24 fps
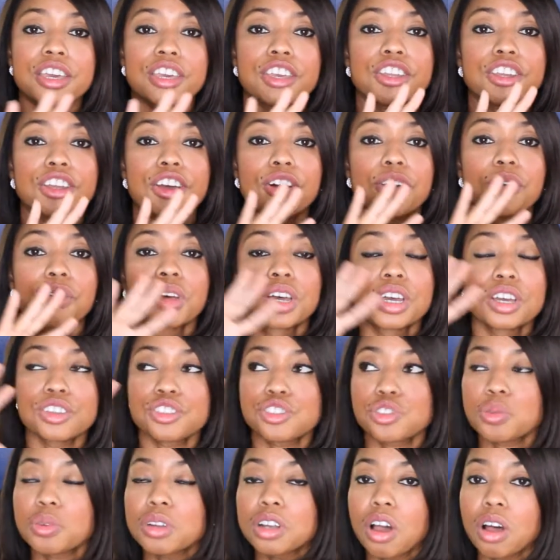You know,
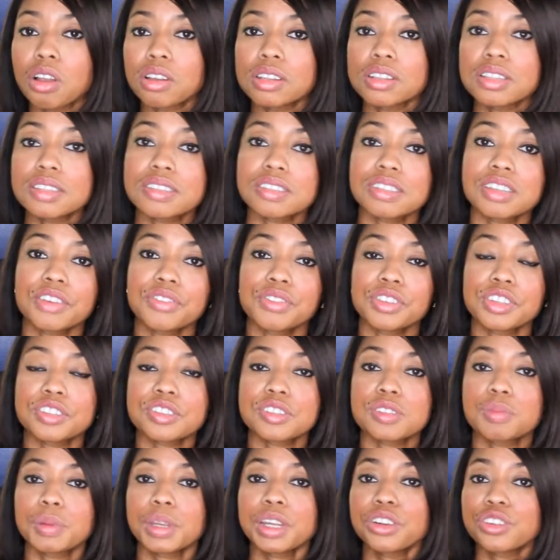doing all of this stuff in the
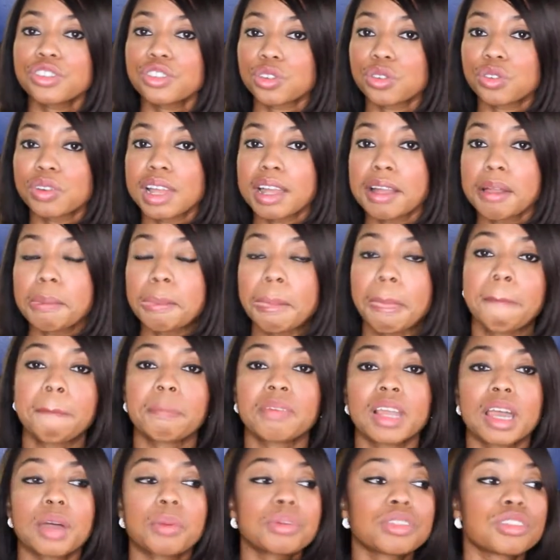spiritual realm.
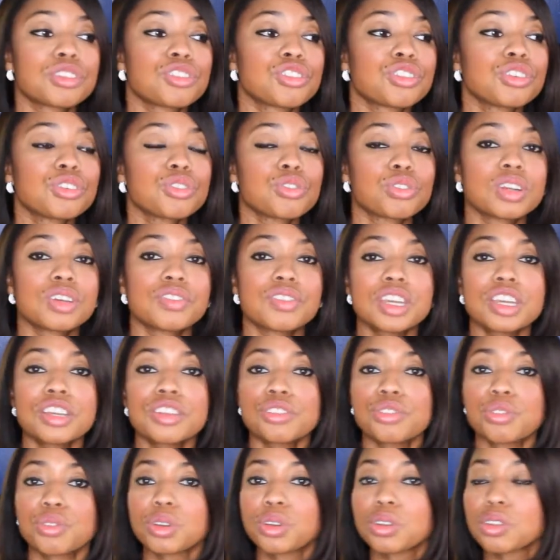Like with the children of
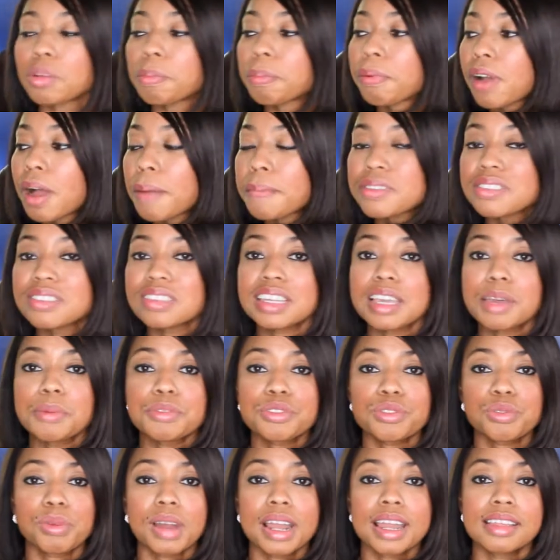Israel, the promised land
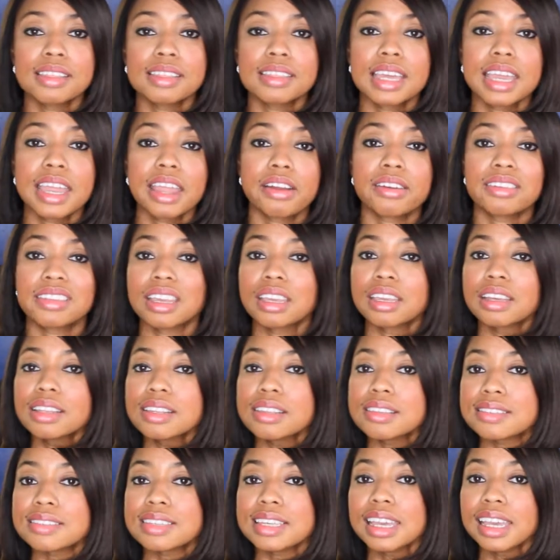was right there. They
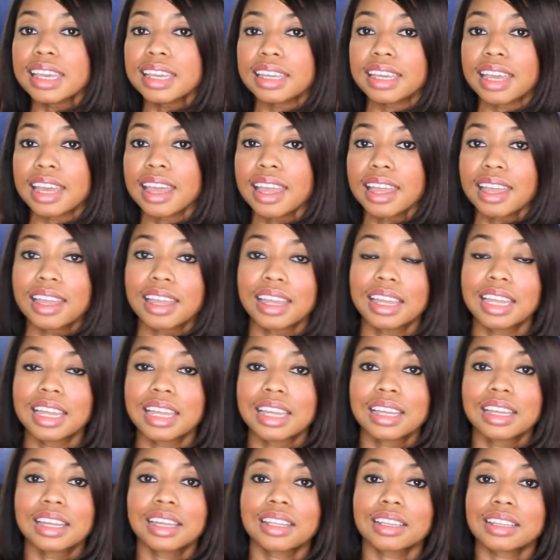couldn't see it yet.
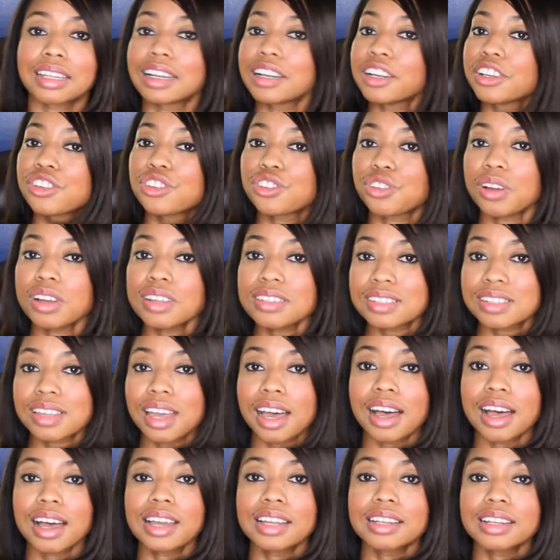They didn't trust
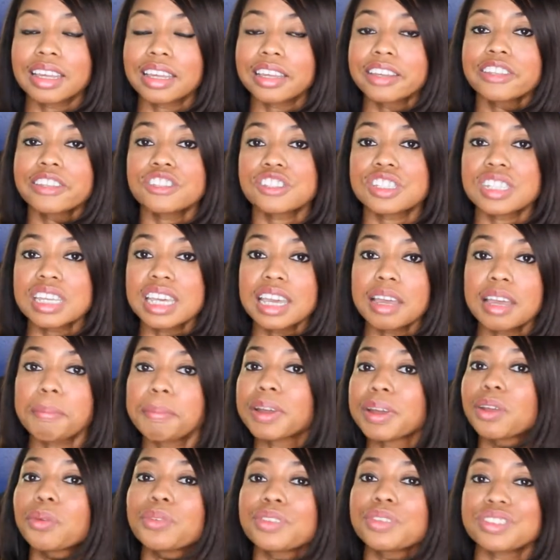God. They couldn't see it,
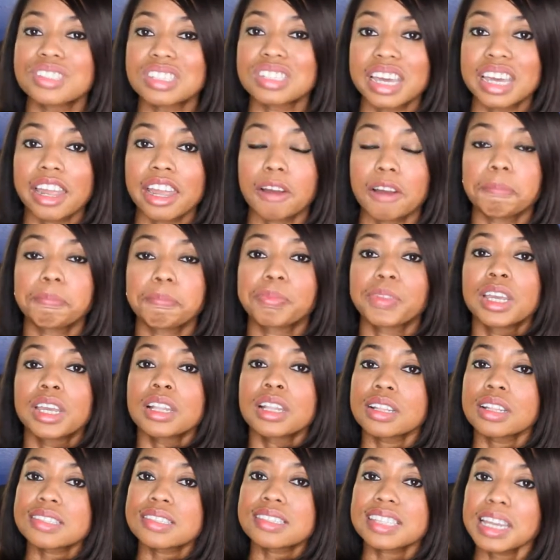but it was there
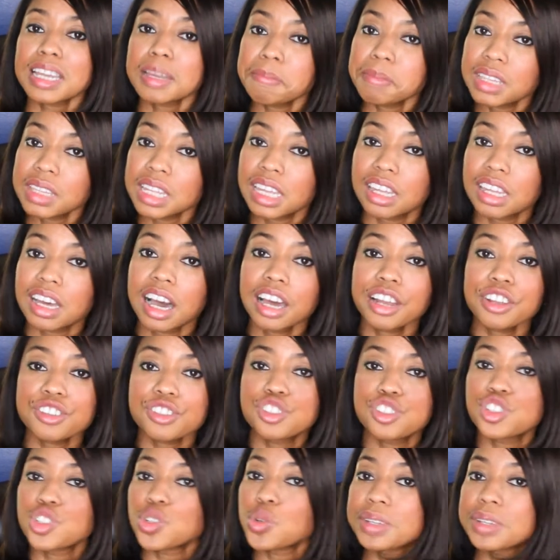the same thing. God is
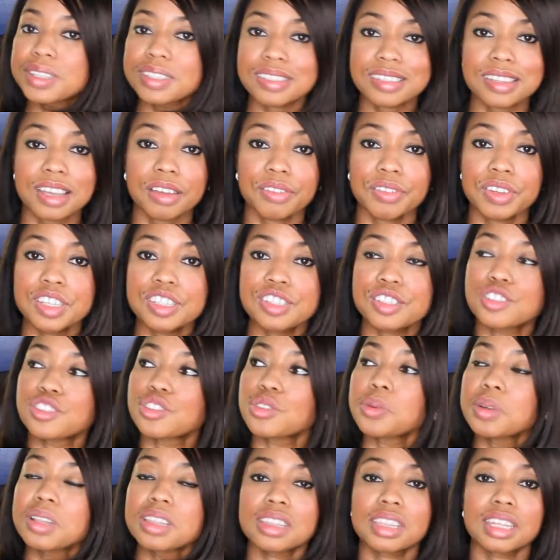doing stuff. He's
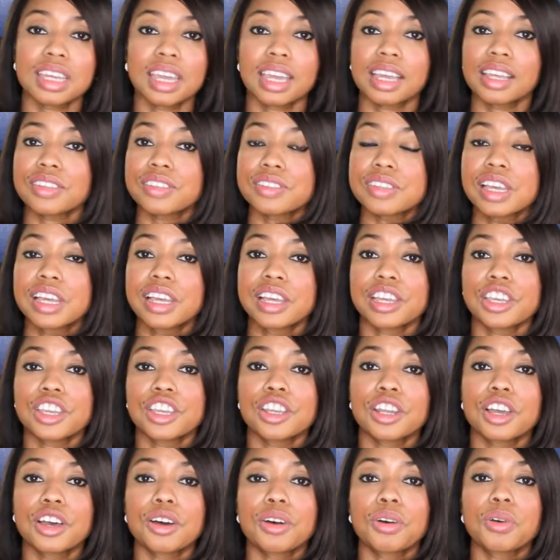doing things, you
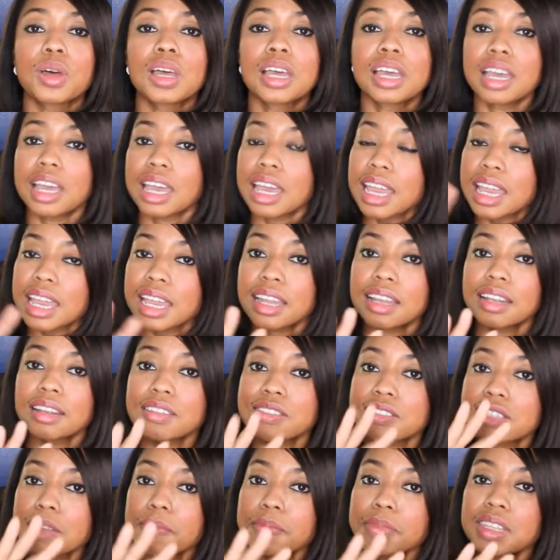know, and
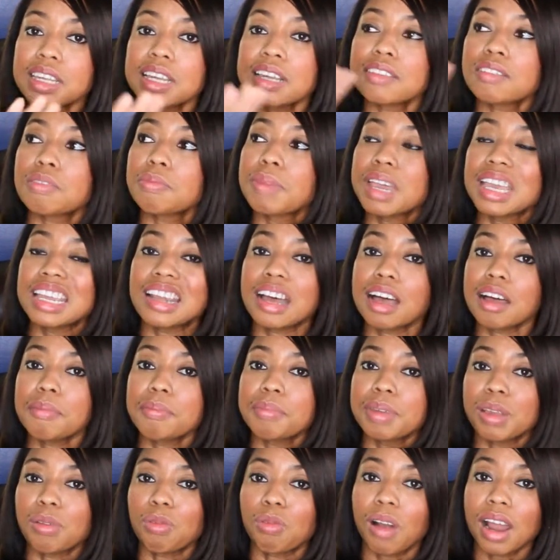some things may not
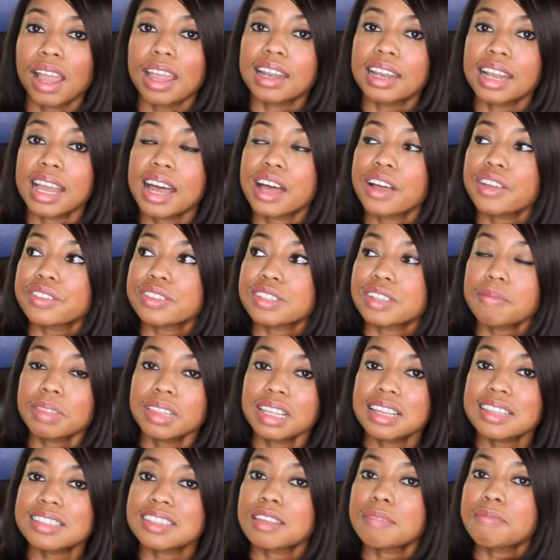be right now. Some
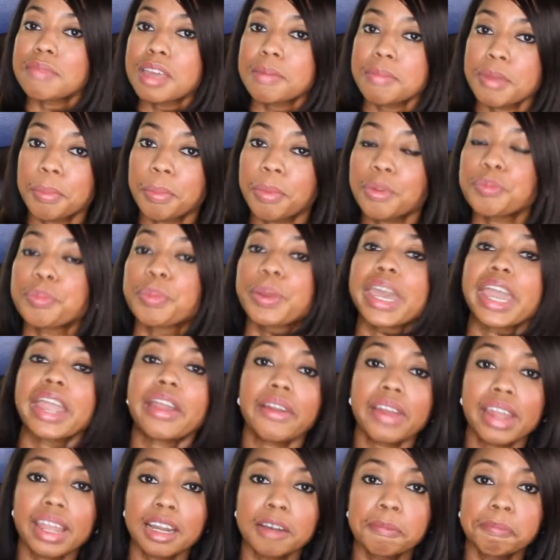things he may be
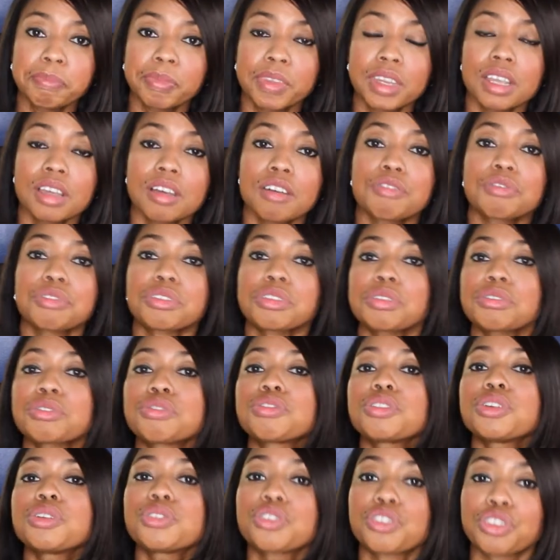preparing for the
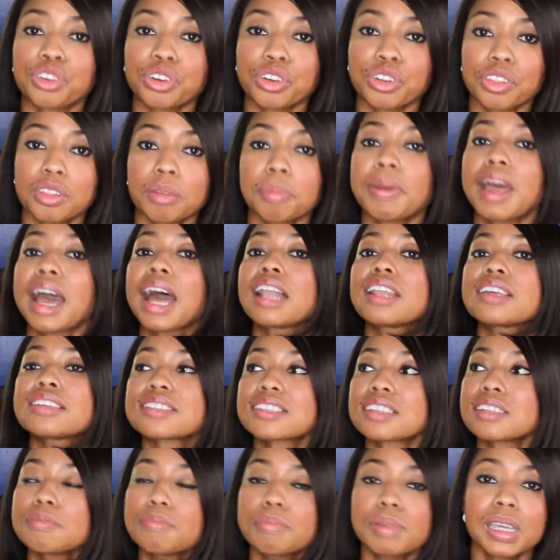future. The
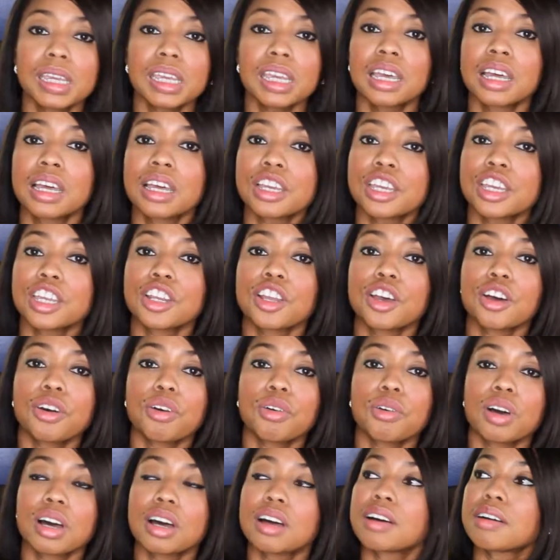palace could be, you
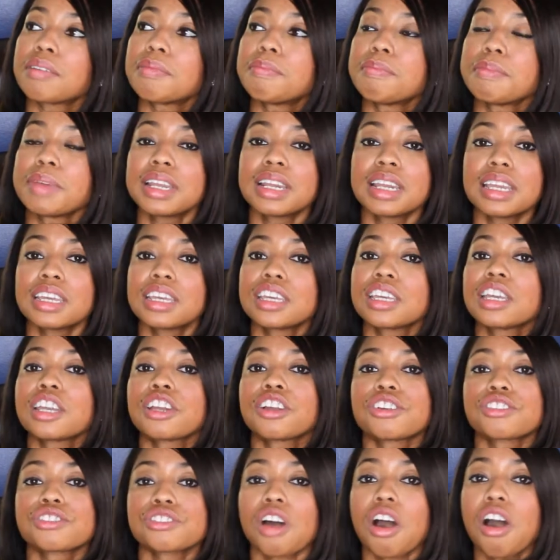know, uh, many
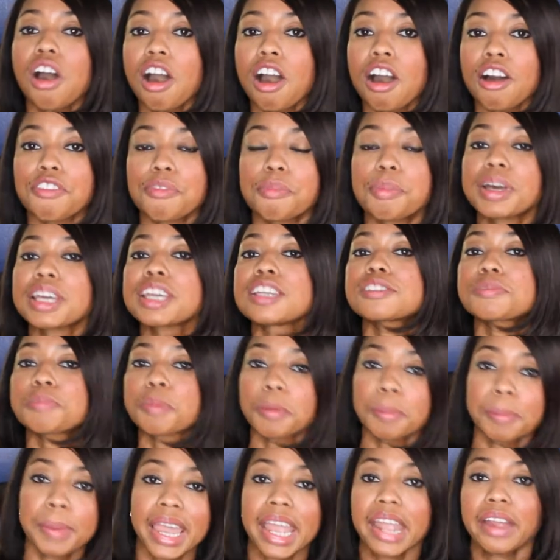years off, but he's
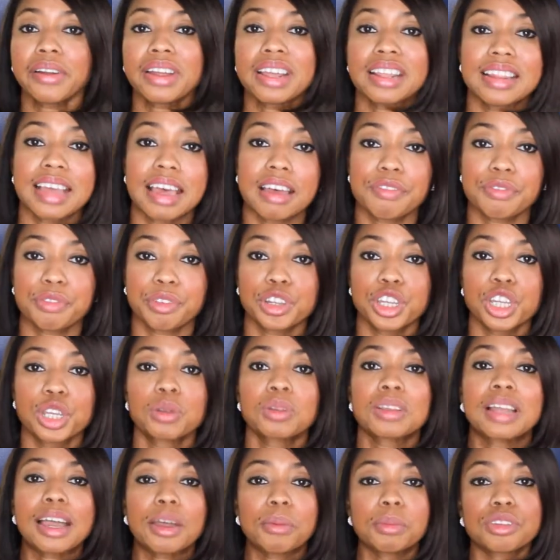preparing that for
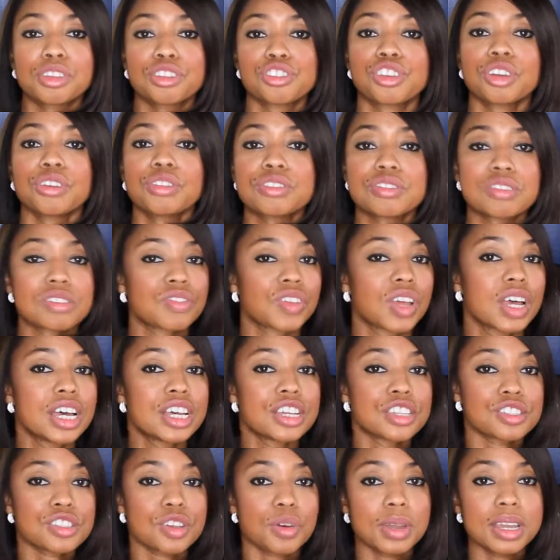you, like with Joseph.
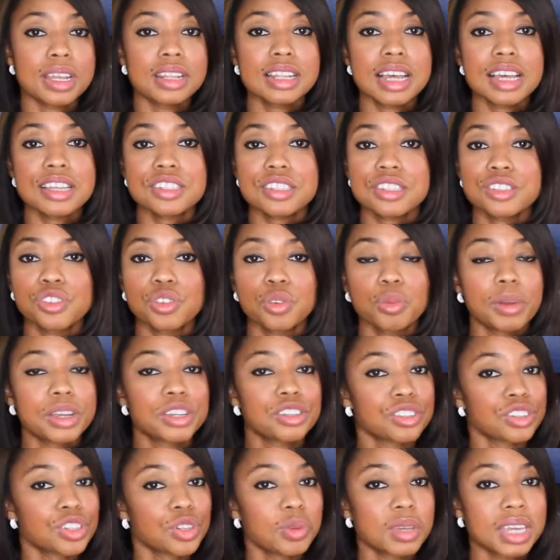So in that
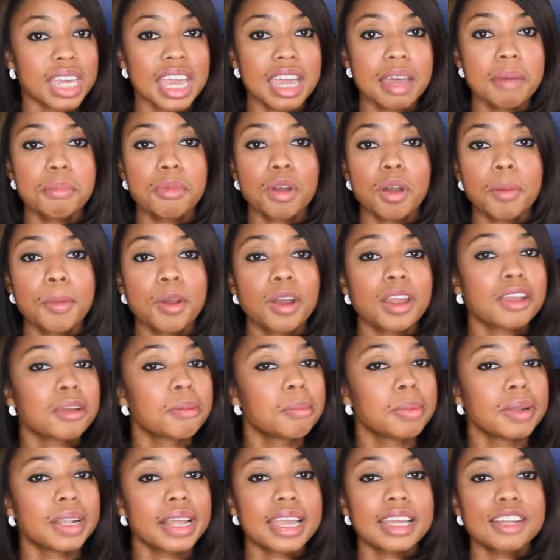situation, you can't murmur and
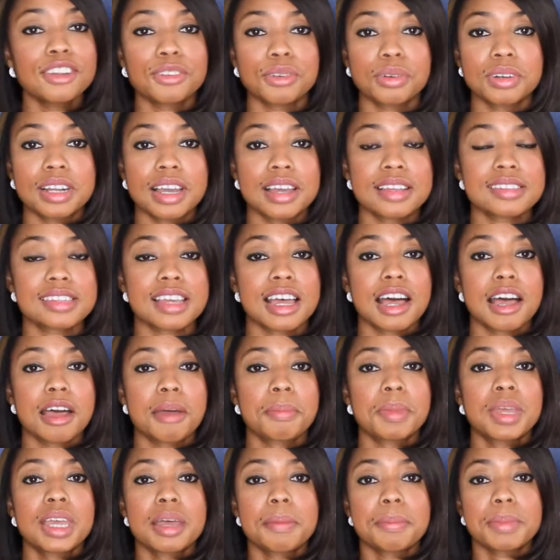complain during that
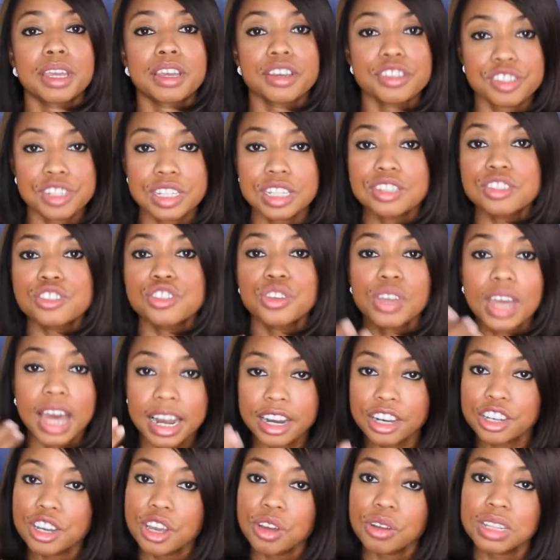time because he's, you
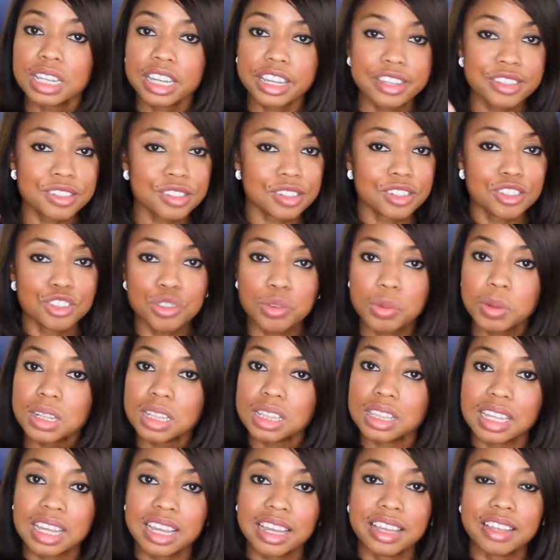got to know that he's
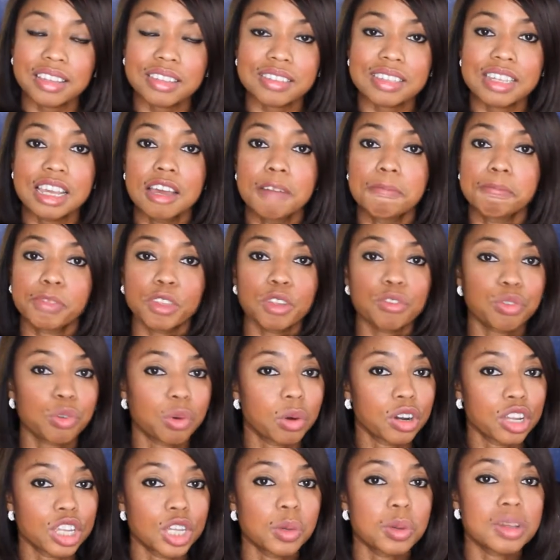doing things
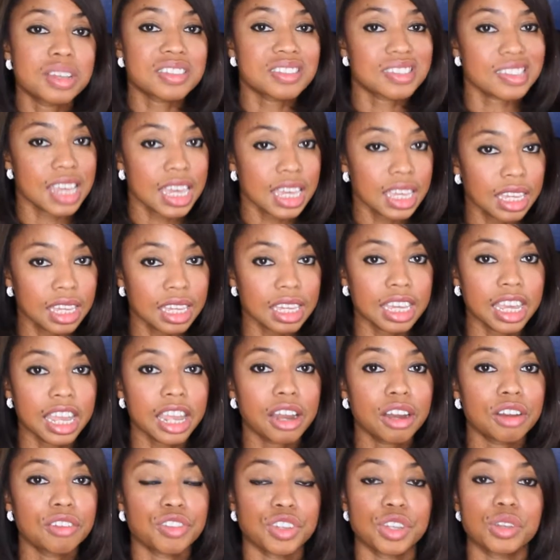for you. He's taking
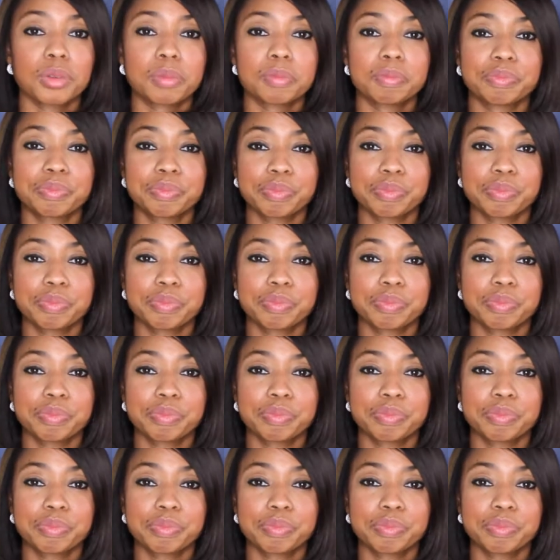care of you.